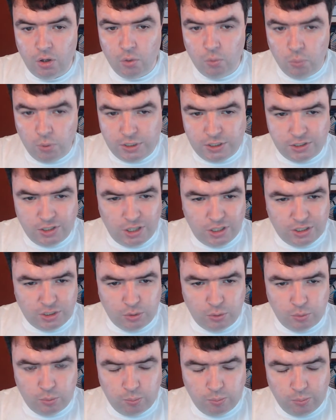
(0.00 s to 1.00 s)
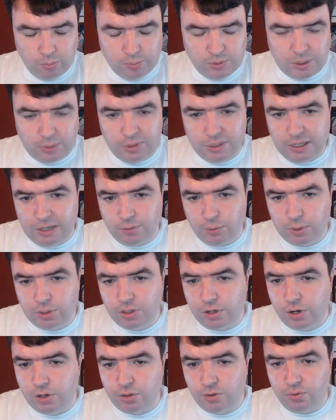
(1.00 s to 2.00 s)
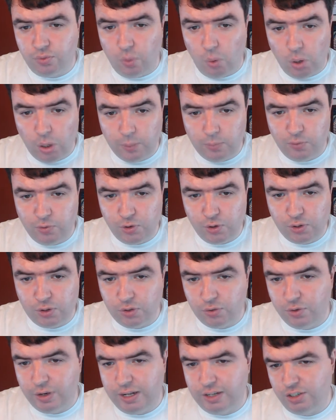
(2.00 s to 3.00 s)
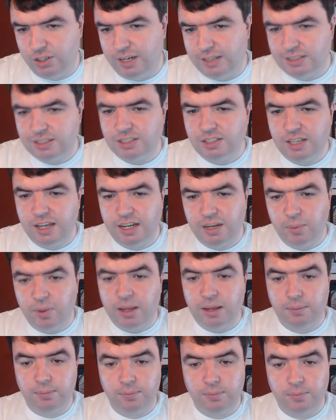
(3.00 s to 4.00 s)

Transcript: which is also something of a return to form for the franchise's anime